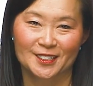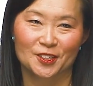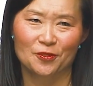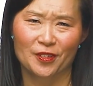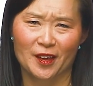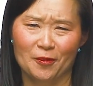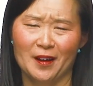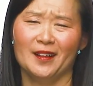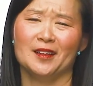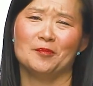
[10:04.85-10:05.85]
Don't think,
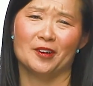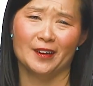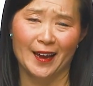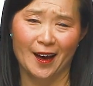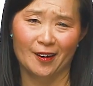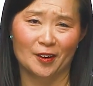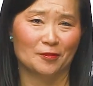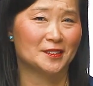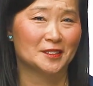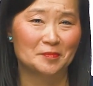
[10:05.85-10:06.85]
well, I'm already out. I'll
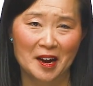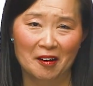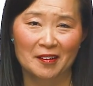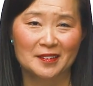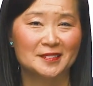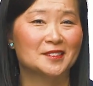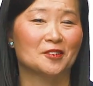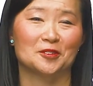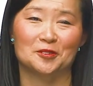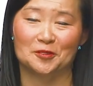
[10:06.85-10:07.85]
run some errands.
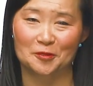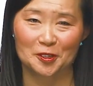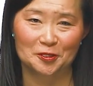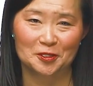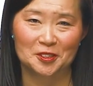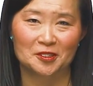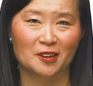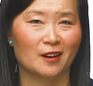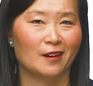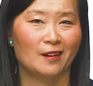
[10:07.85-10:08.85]
I'll go to the grocery
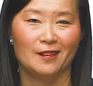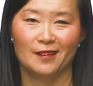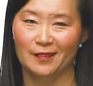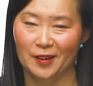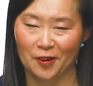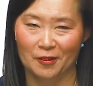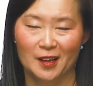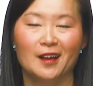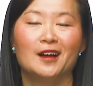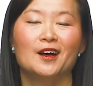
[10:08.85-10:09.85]
store. No.
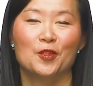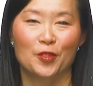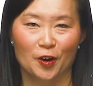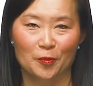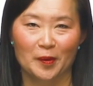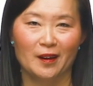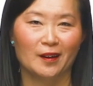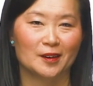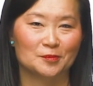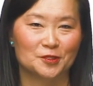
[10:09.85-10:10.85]

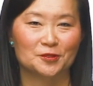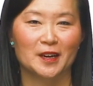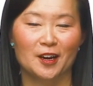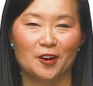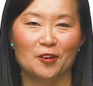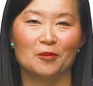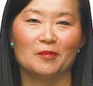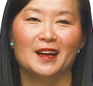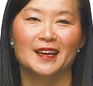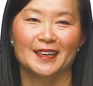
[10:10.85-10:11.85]
Therapy, come straight
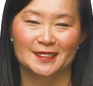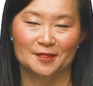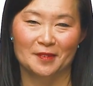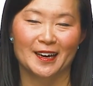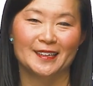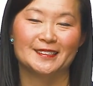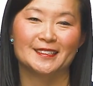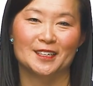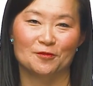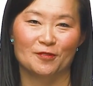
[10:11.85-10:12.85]
home, get some ice,
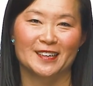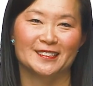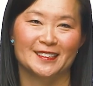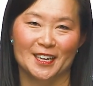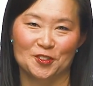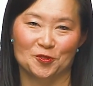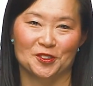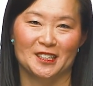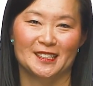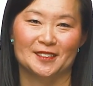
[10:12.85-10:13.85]
and rest that
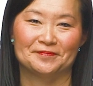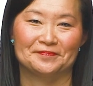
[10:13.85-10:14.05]
joint.